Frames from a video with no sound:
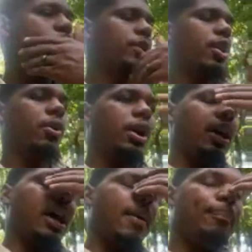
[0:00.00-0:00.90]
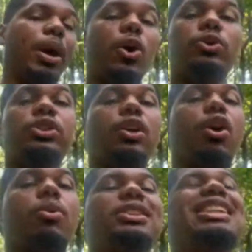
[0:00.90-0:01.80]
you know? And bones aren't
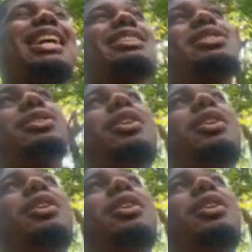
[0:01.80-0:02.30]
always the answer.